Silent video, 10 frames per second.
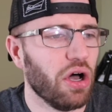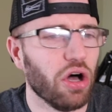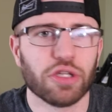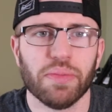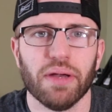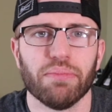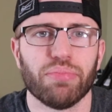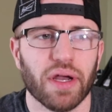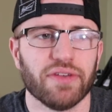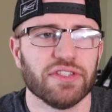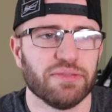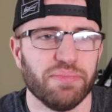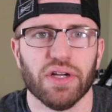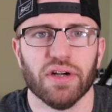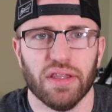ultimate breakfast
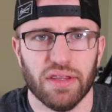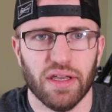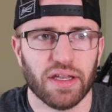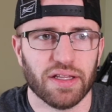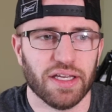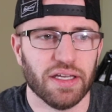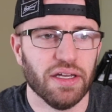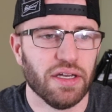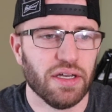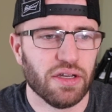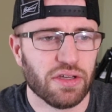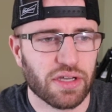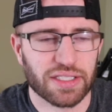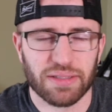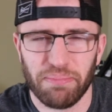beer. I think like you
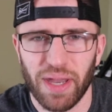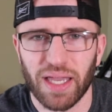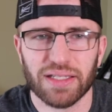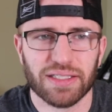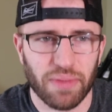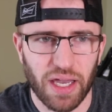got some bacon, some